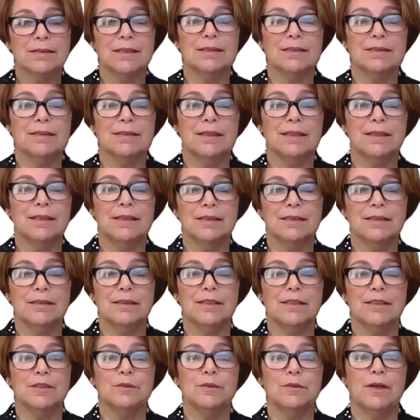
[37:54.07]
And I think
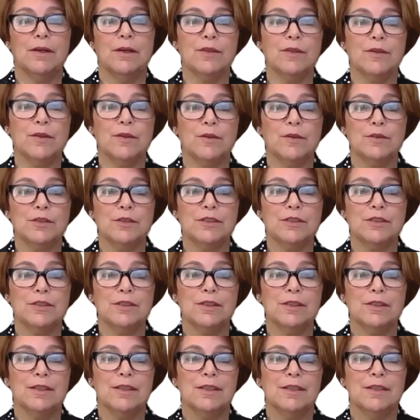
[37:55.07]
that you have a
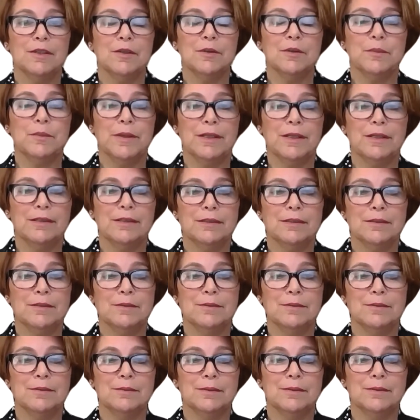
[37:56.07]
culture where
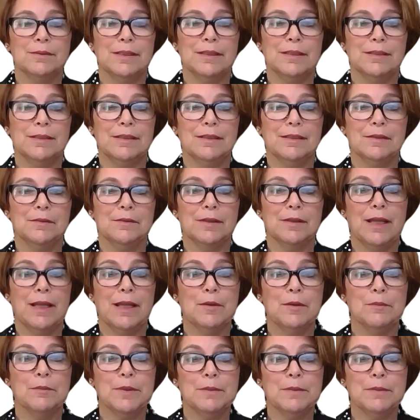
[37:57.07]
you
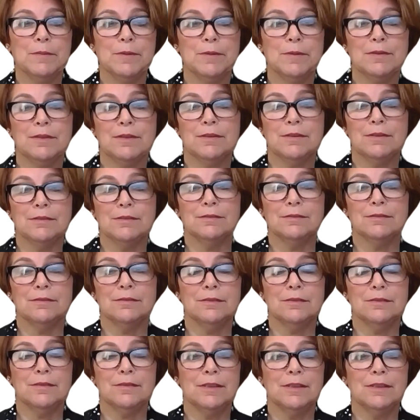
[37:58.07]
allow people to
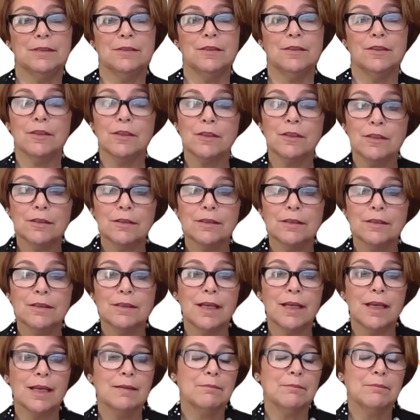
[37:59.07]
learn
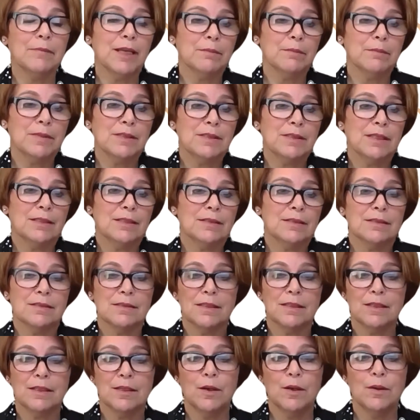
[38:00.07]
and make mistakes as
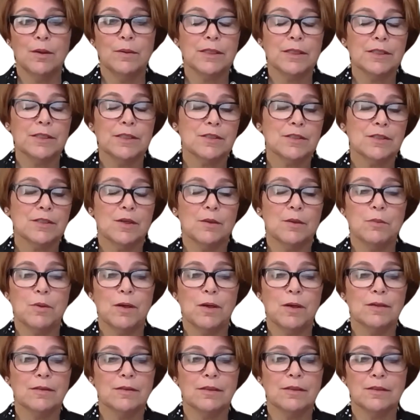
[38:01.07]
they go, and it's just all
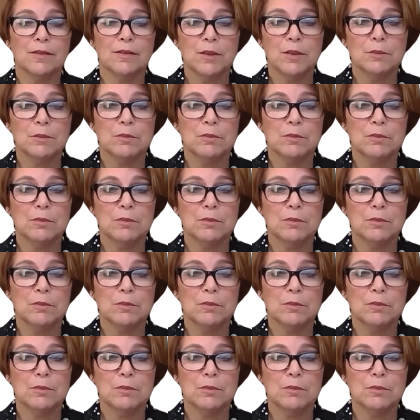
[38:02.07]
part of the learning